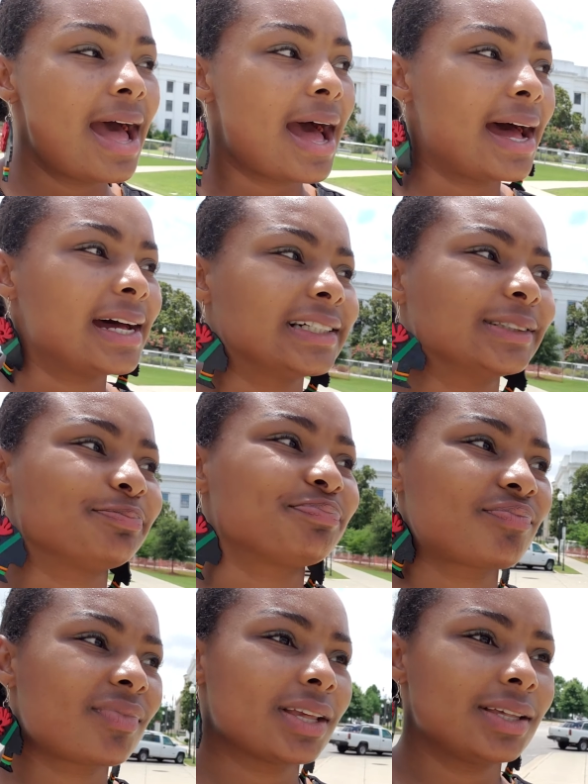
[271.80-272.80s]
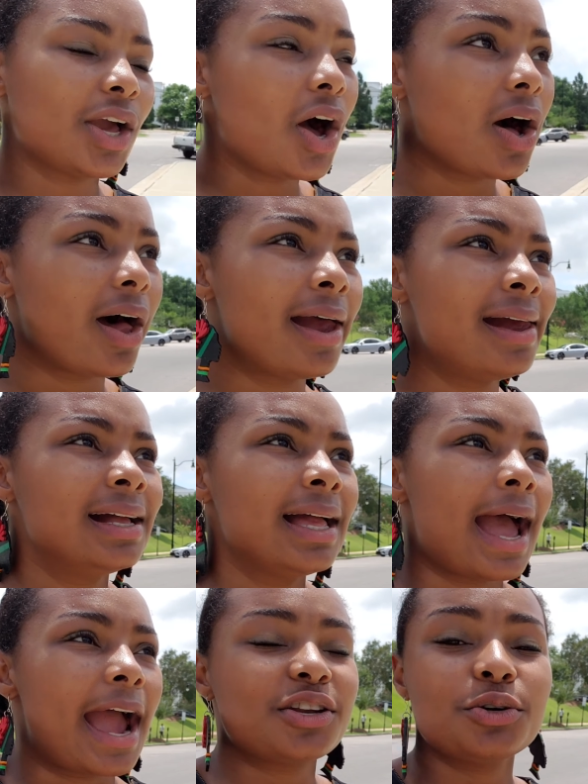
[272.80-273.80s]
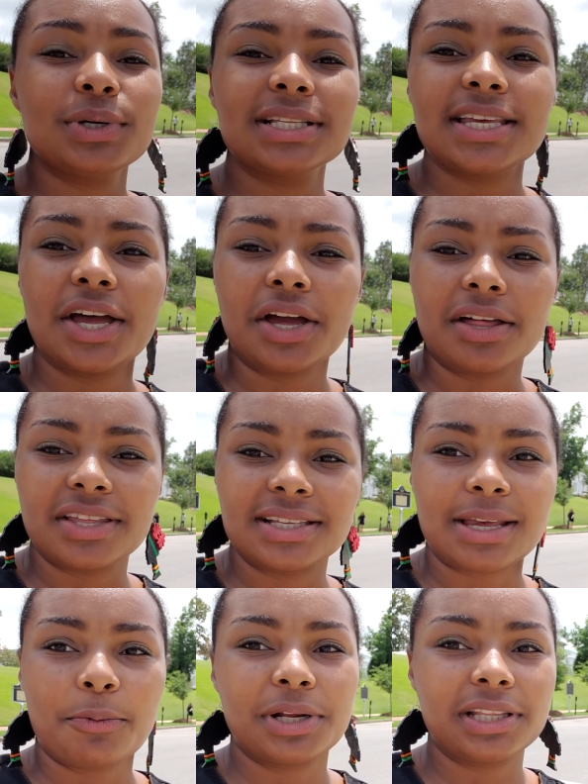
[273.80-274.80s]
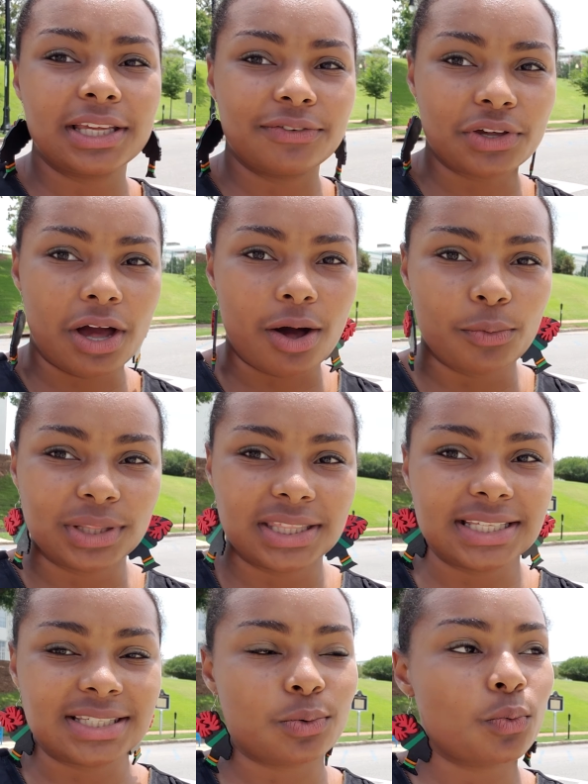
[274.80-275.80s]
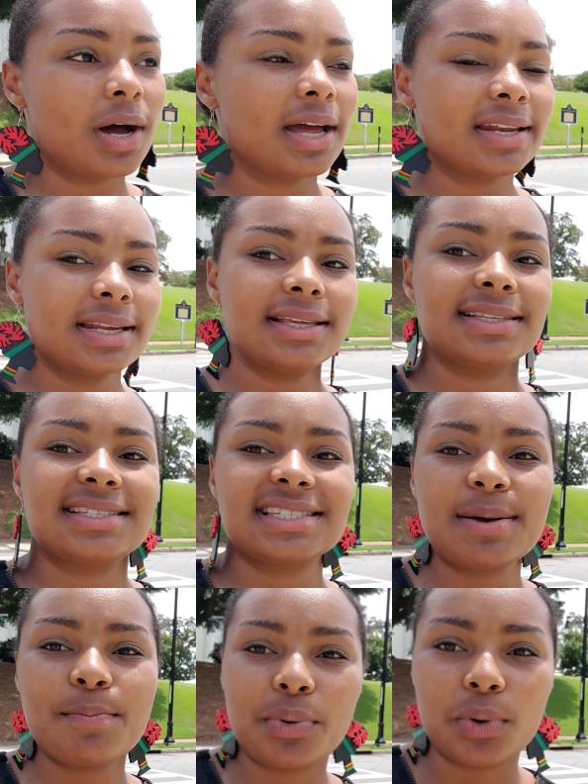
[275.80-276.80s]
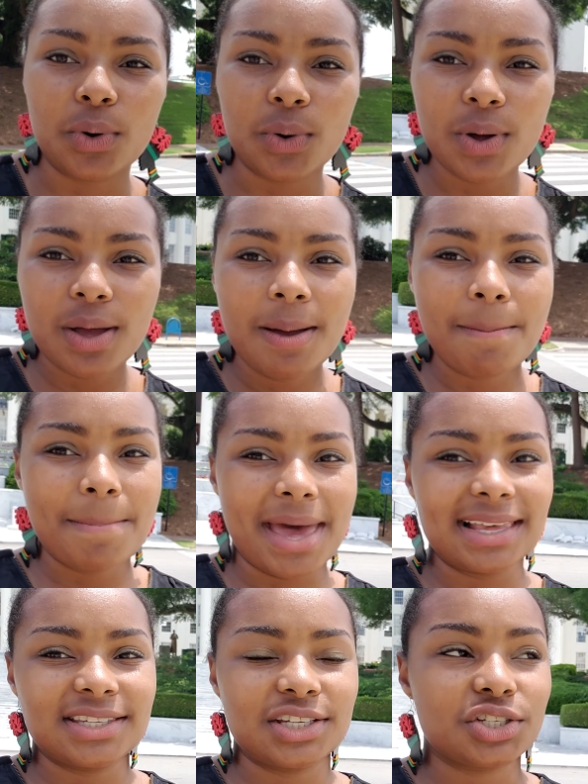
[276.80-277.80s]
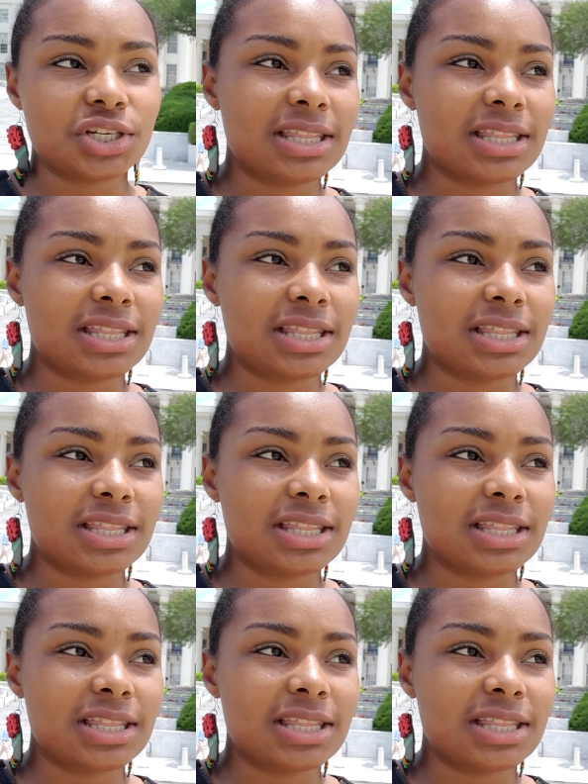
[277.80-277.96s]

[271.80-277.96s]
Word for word: Um, Y'all, I do want to tell y'all this. I want to leave y'all with this one simple message.